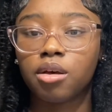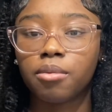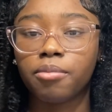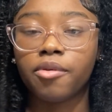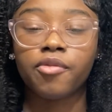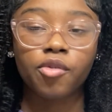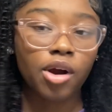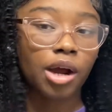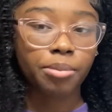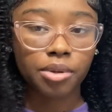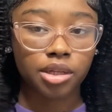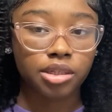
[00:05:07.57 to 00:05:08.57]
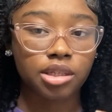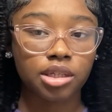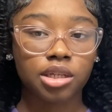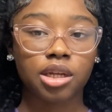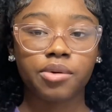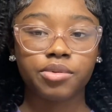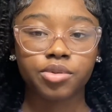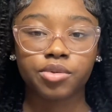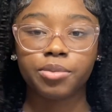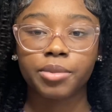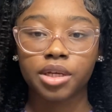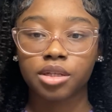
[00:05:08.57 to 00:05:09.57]
before I plucked it and I was
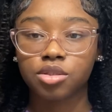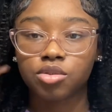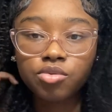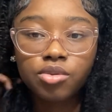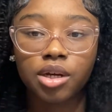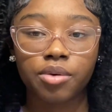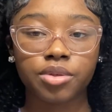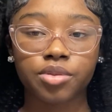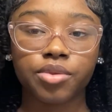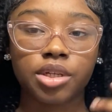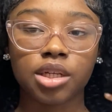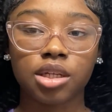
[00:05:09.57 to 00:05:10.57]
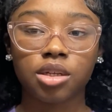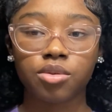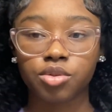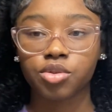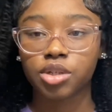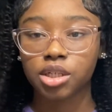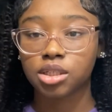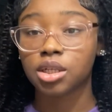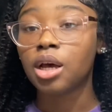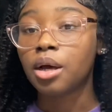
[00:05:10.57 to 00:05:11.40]
running my hands through it, I wasn't really getting no strands.